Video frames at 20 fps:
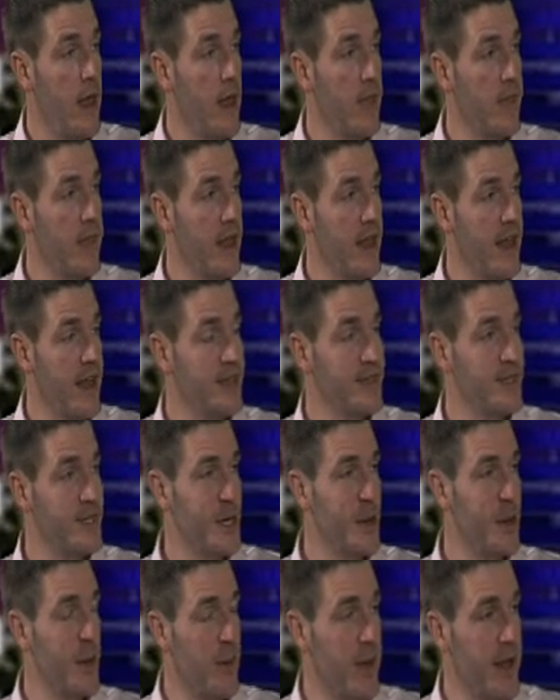and their last
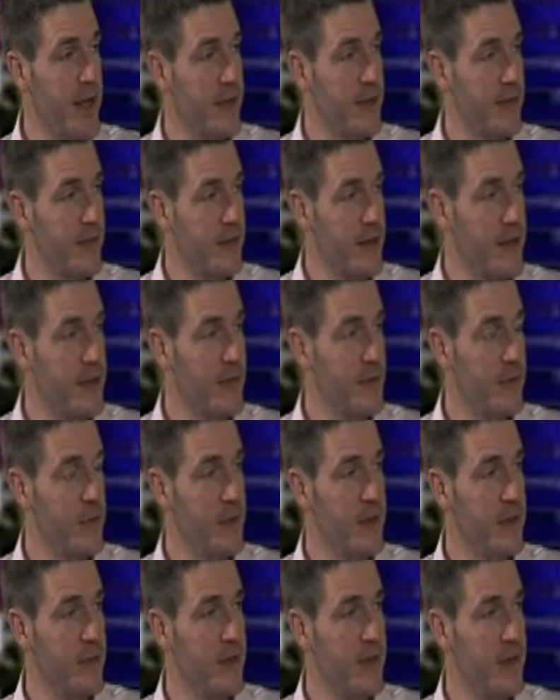2 away defeats
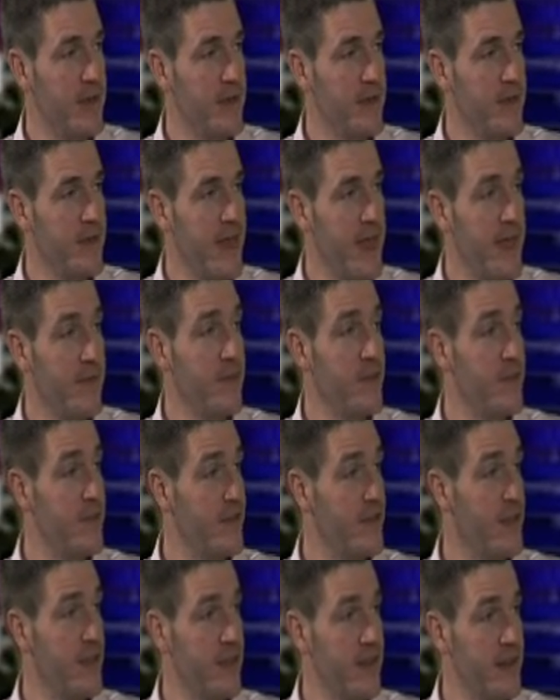were heavy to
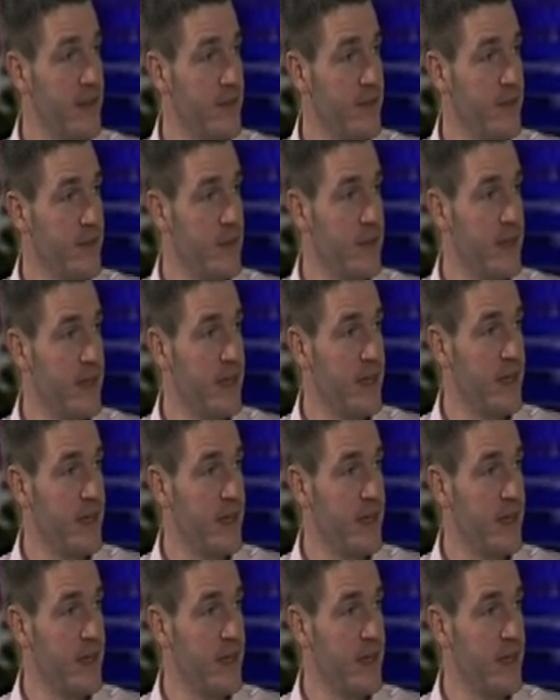say the least, weren't